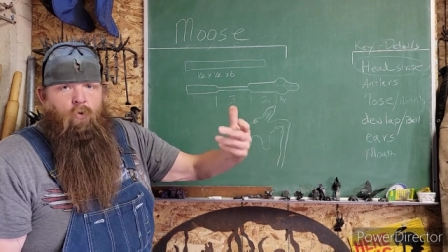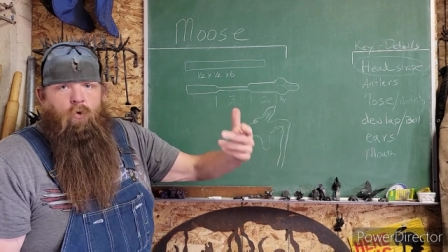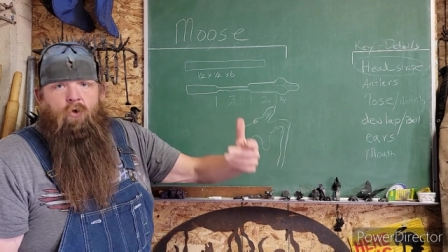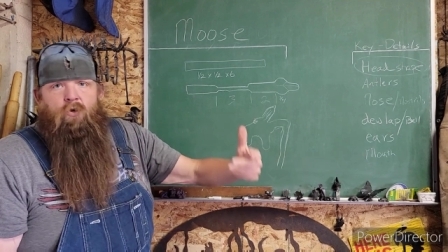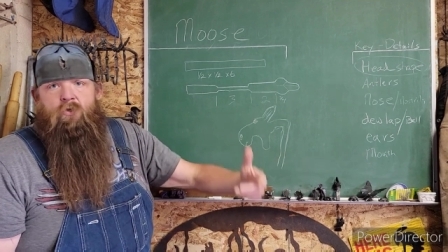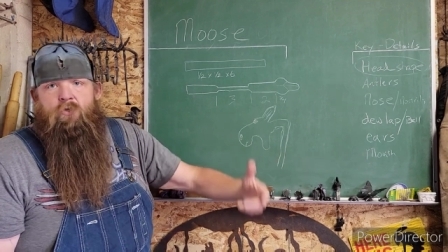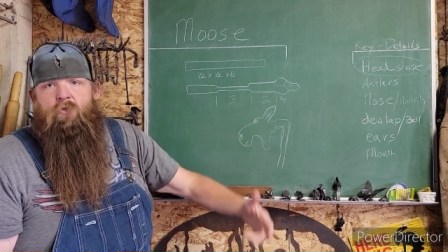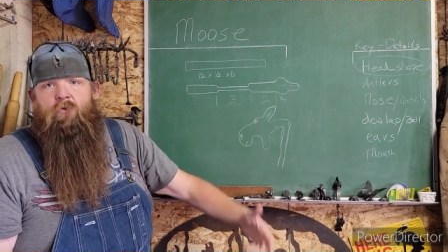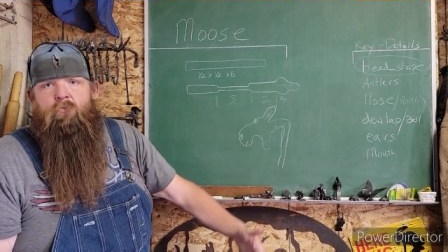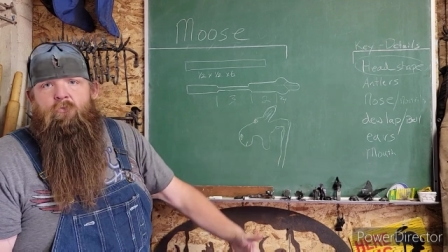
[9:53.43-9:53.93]

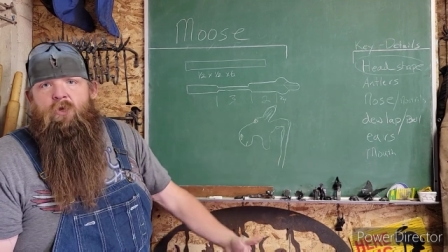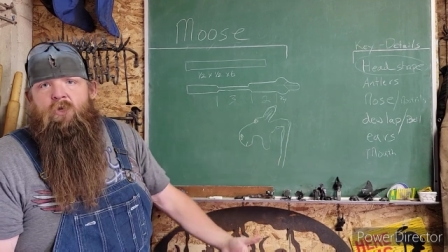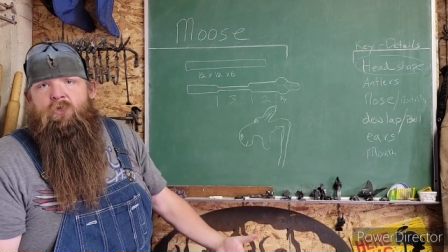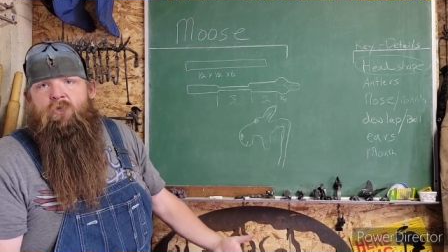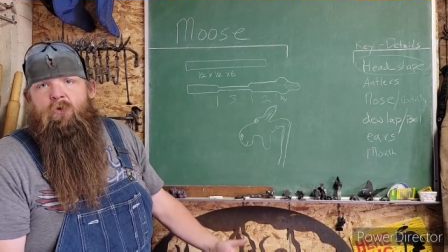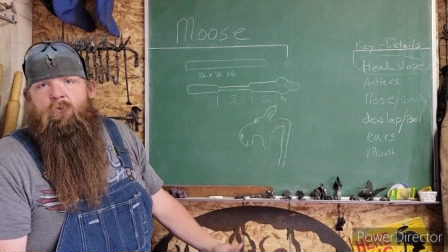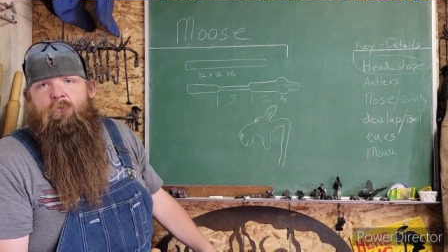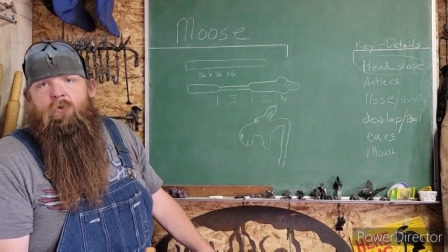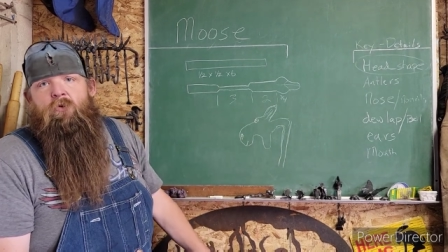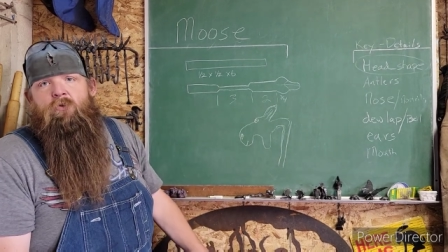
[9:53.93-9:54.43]
Morris the
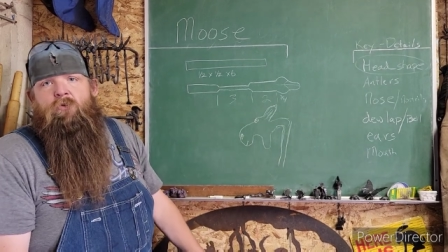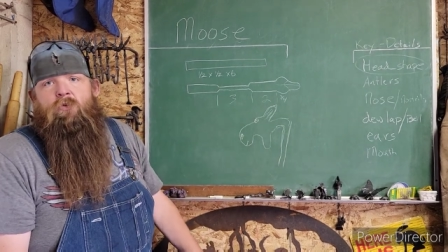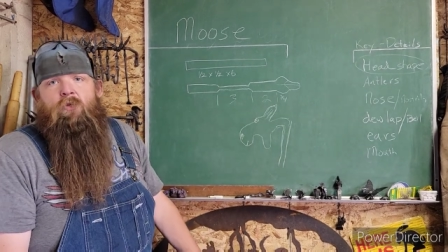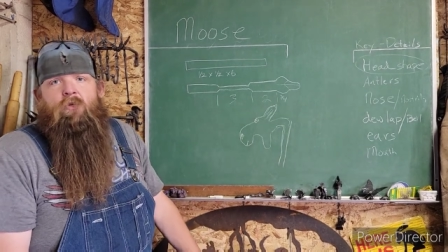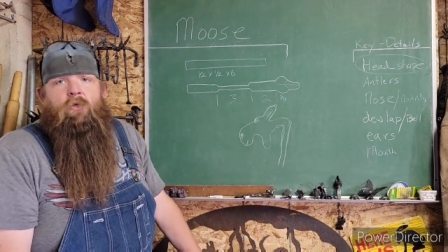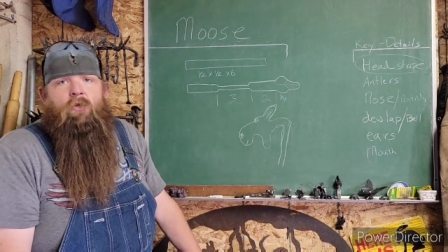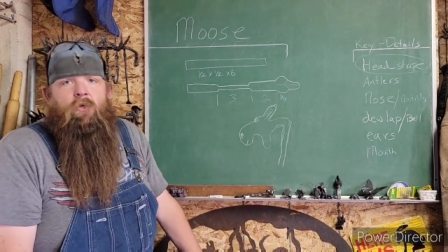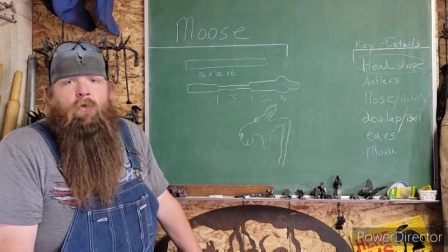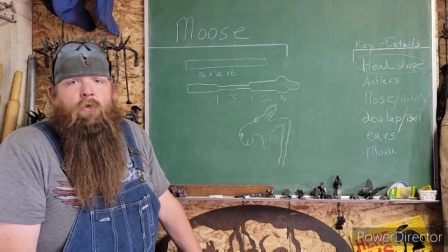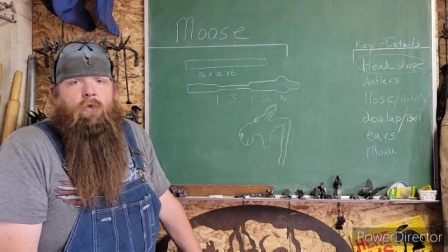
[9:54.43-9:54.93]
Midget Moose.
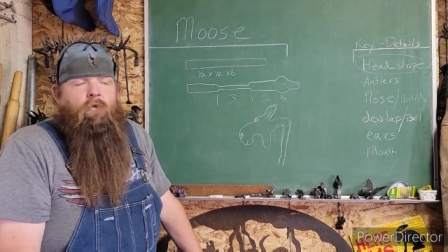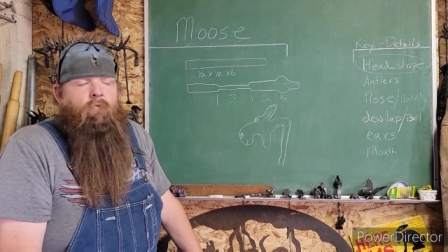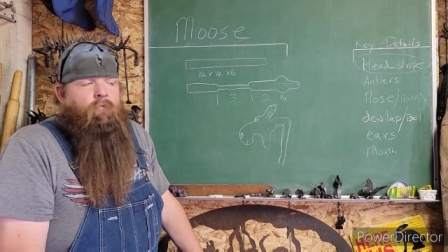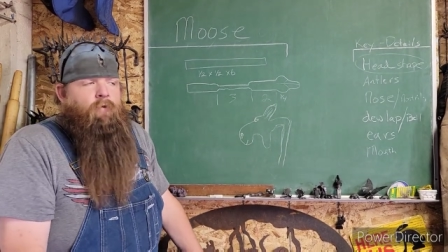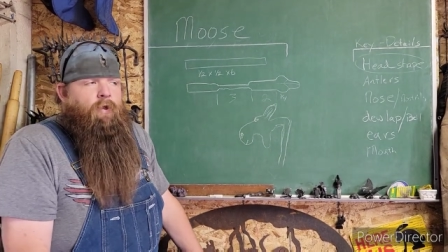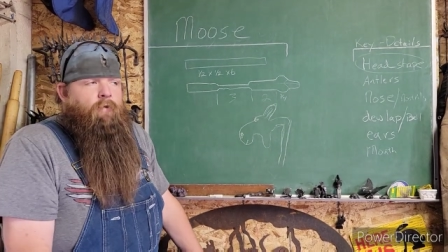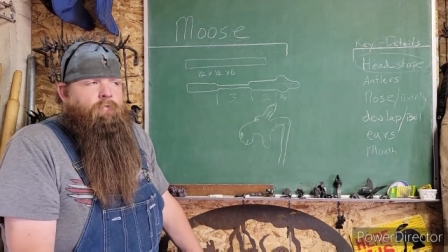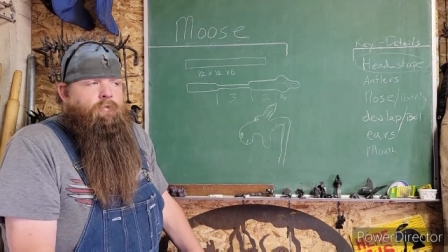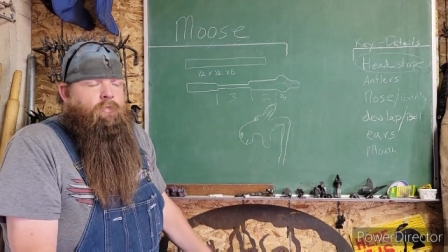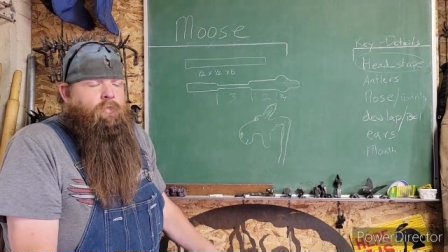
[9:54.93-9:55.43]
If
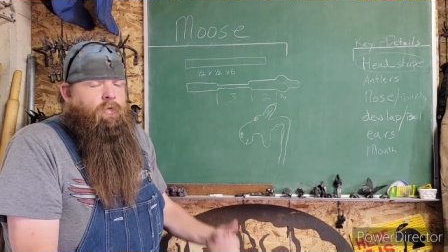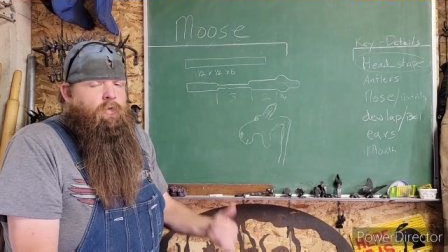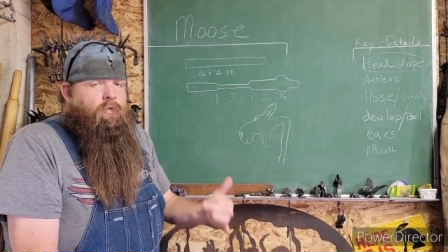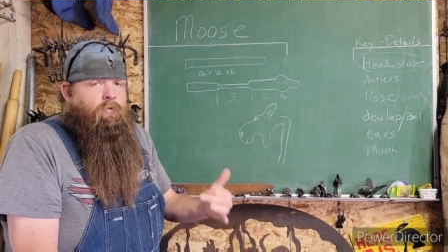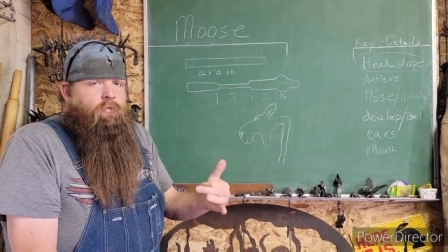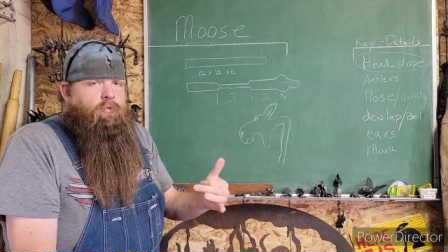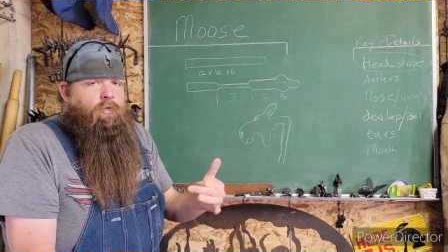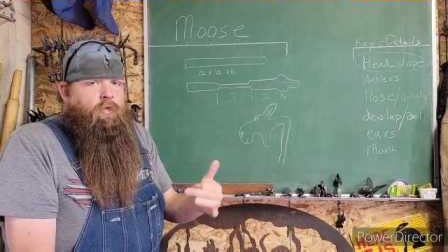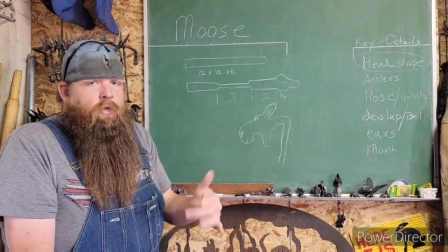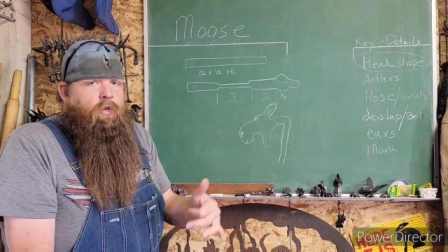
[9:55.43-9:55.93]
you haven't seen it,
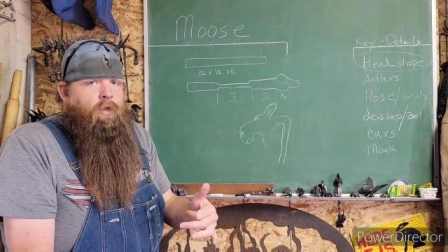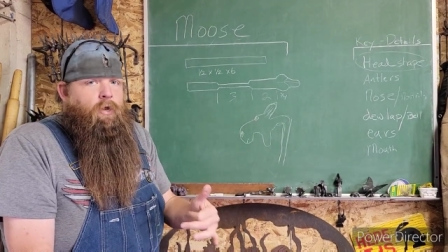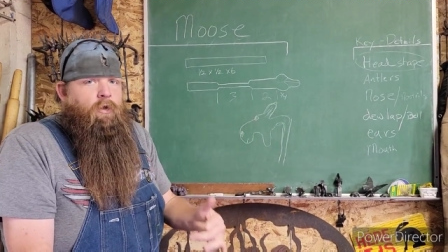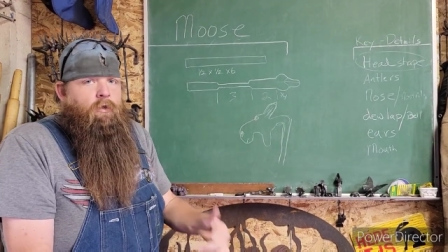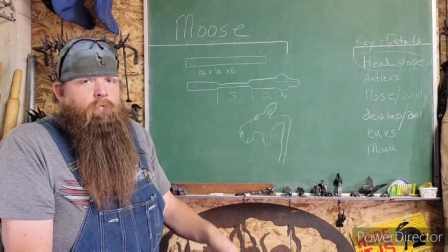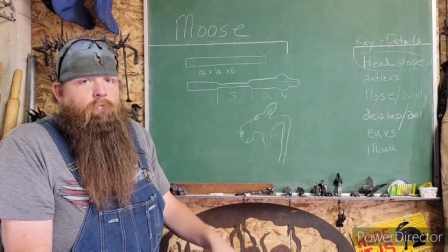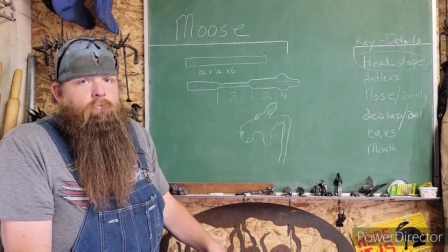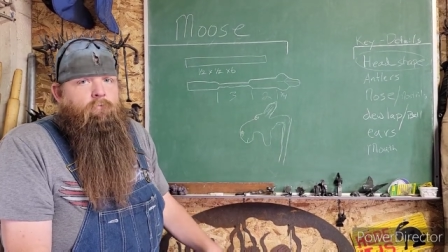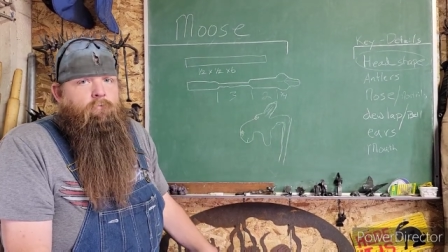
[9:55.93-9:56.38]
go check it out.